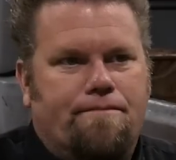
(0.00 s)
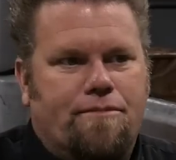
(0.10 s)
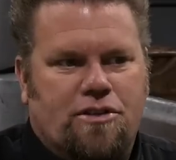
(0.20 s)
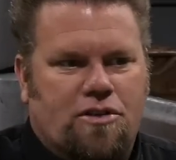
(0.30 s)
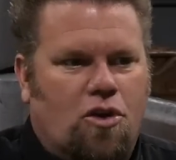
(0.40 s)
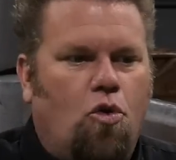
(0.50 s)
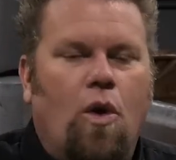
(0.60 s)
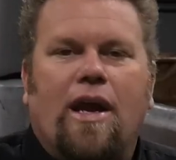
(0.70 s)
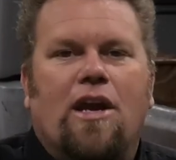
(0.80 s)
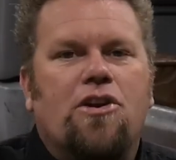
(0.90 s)
just a
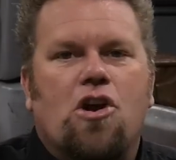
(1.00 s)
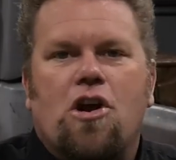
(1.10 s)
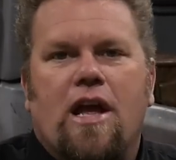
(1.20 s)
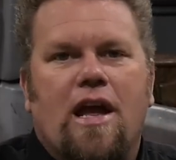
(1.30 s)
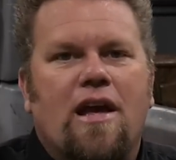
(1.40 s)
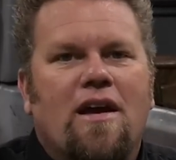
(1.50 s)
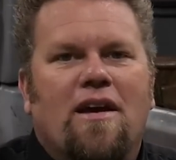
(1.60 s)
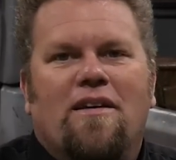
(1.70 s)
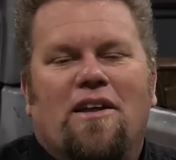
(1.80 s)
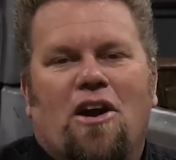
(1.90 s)
quick and dirty,
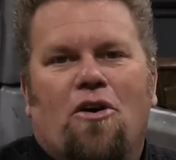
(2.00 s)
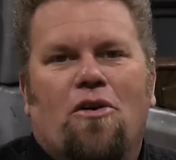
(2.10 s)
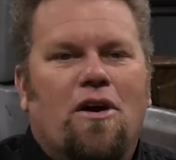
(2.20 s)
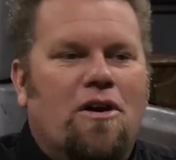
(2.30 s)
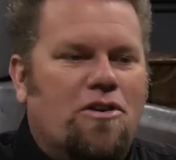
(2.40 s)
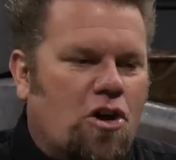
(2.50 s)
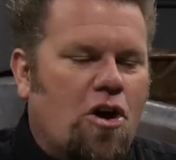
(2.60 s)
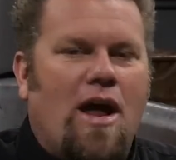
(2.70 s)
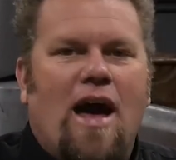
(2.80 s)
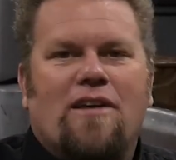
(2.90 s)
you know,
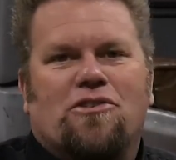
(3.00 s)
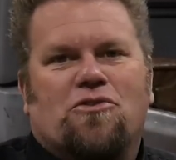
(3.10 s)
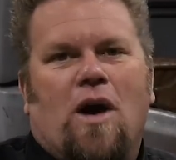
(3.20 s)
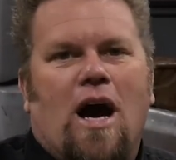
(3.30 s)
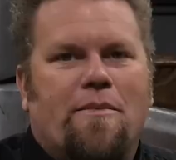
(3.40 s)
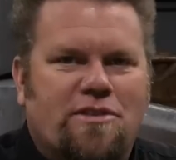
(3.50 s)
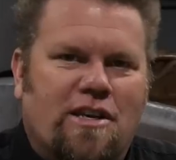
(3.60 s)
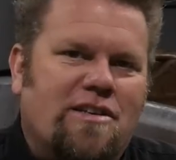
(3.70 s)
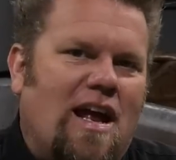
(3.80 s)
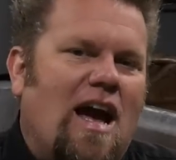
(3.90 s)
Toyota axle swap,
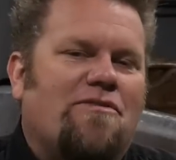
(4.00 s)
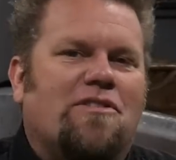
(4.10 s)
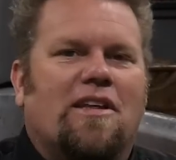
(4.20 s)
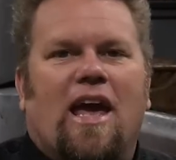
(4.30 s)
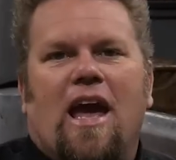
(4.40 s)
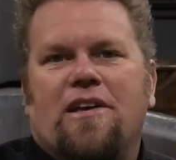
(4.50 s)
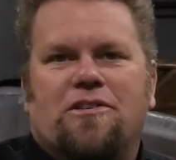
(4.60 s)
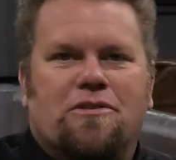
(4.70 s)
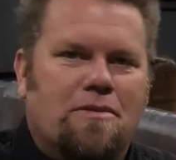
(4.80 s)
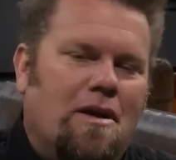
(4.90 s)
6.5s in the
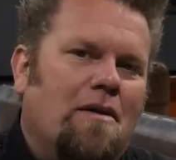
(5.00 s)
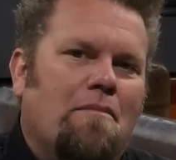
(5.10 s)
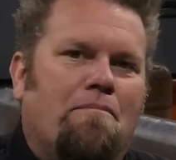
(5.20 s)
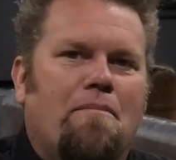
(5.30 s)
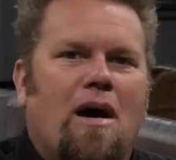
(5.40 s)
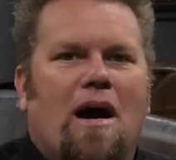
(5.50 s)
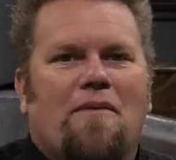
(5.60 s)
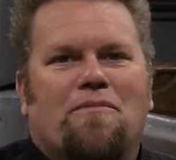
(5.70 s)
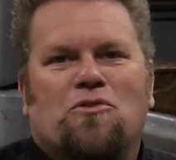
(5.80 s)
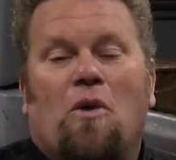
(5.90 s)
case,
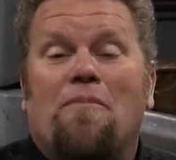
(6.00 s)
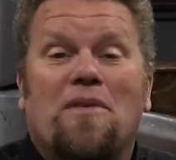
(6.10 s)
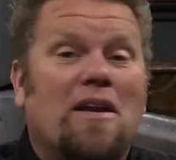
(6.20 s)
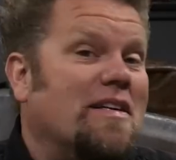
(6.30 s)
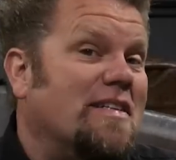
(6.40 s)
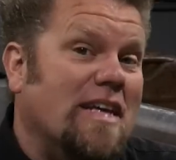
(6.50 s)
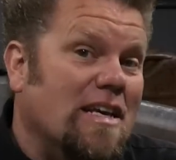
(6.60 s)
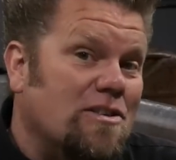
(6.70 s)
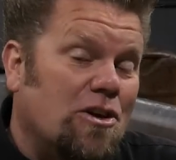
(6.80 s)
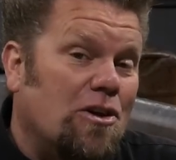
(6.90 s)
swapped in a
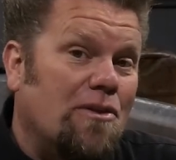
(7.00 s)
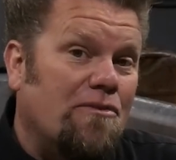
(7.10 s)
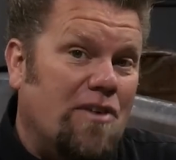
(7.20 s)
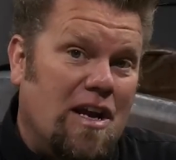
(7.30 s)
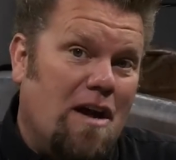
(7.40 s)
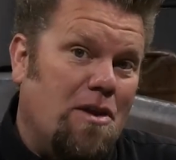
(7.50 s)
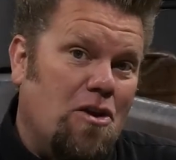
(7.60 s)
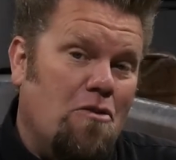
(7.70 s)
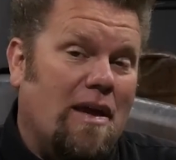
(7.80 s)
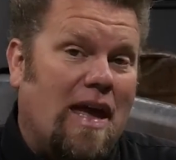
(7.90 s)
diesel
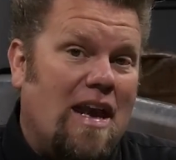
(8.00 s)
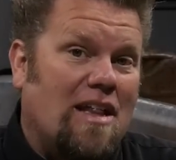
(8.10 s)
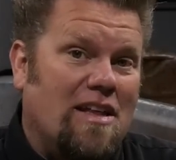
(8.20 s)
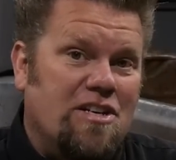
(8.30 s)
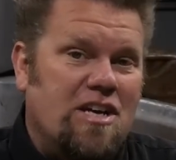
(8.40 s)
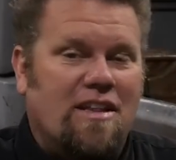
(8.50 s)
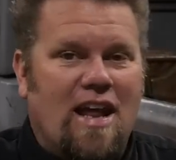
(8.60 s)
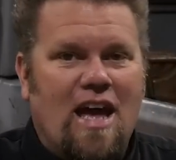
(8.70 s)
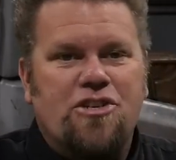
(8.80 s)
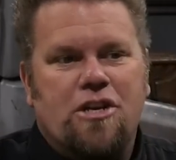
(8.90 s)
VW mechanically injected
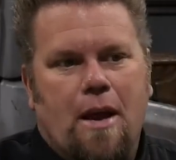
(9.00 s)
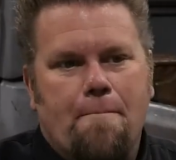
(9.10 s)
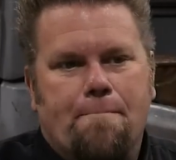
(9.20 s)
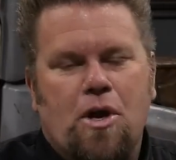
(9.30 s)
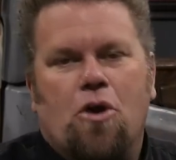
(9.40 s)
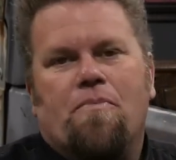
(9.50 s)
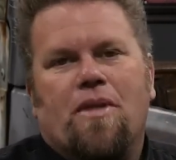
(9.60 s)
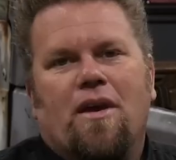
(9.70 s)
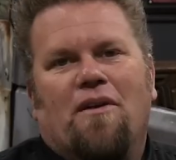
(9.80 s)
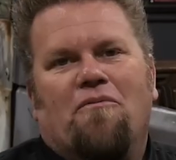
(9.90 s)
engine, and boom,
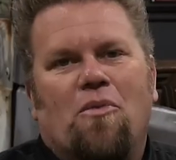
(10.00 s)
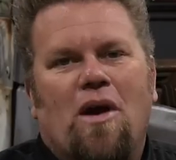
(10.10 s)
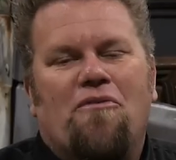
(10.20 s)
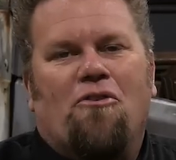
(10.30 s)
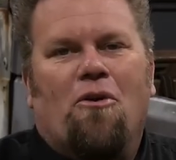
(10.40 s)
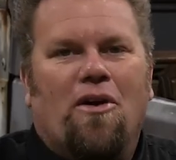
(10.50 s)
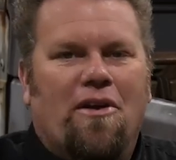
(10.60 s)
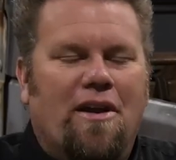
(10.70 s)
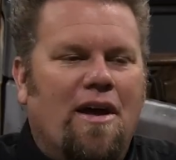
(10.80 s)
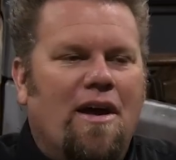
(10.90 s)
we went
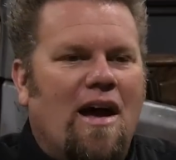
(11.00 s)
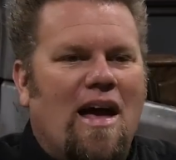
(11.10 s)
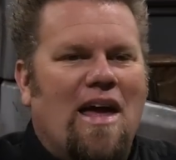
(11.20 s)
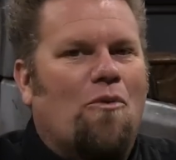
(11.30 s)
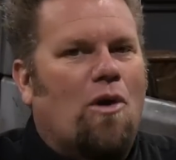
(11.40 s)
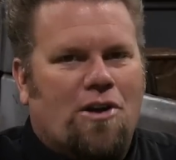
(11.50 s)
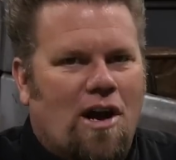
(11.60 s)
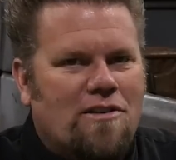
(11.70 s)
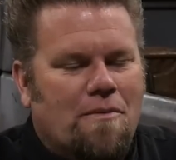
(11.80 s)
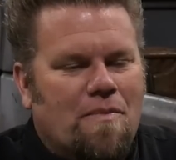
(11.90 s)
4-wheeling, and it worked
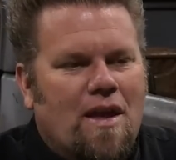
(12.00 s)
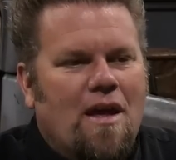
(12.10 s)
awesome.